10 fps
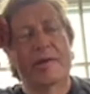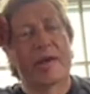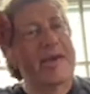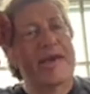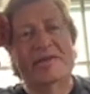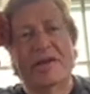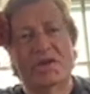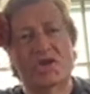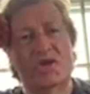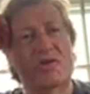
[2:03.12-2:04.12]
be a
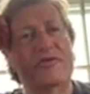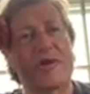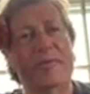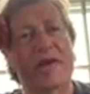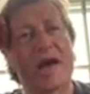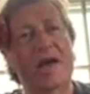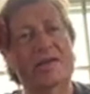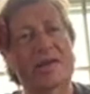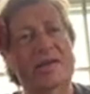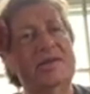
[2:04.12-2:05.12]
message from the
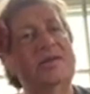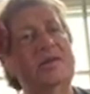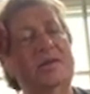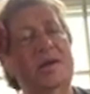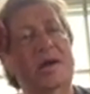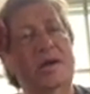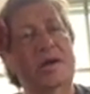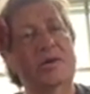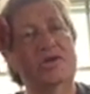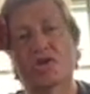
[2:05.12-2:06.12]
artist
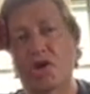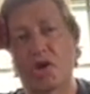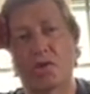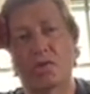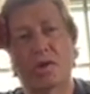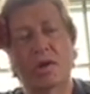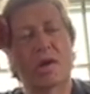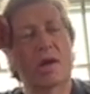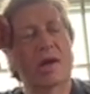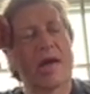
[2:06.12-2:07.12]
to you
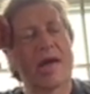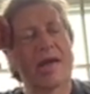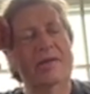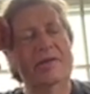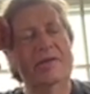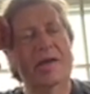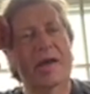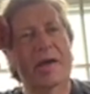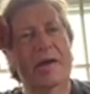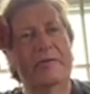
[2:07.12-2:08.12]
and
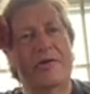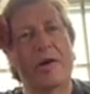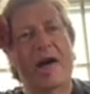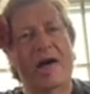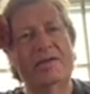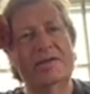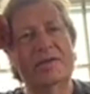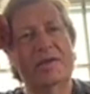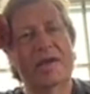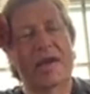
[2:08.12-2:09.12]
from
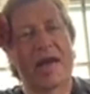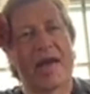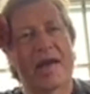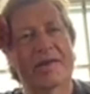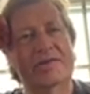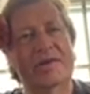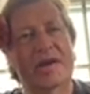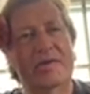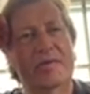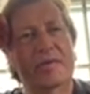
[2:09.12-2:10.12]
us, and
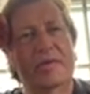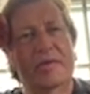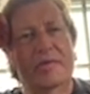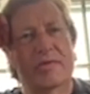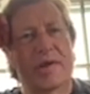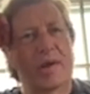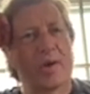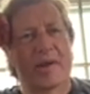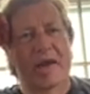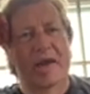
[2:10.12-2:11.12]
there
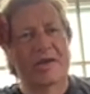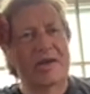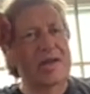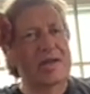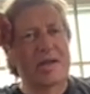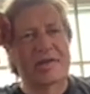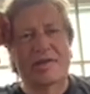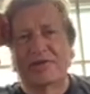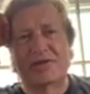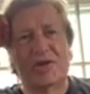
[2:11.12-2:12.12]
will be a
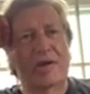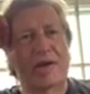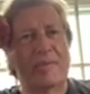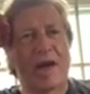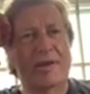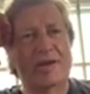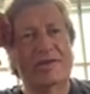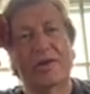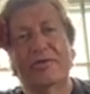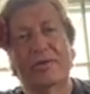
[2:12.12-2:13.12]
different song. It might be a
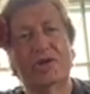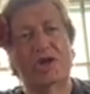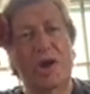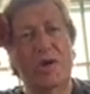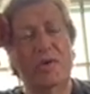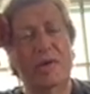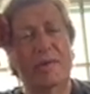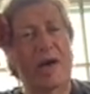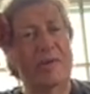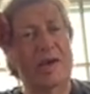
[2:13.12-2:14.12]
song from a show, it
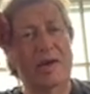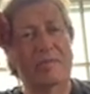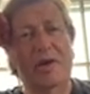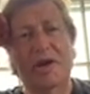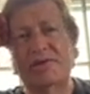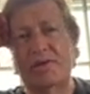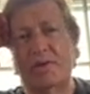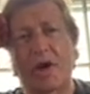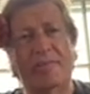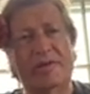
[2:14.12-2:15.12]
might be a personal
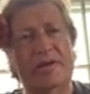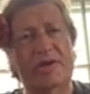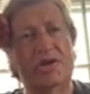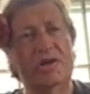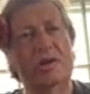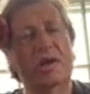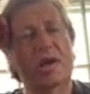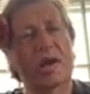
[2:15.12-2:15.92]
composition,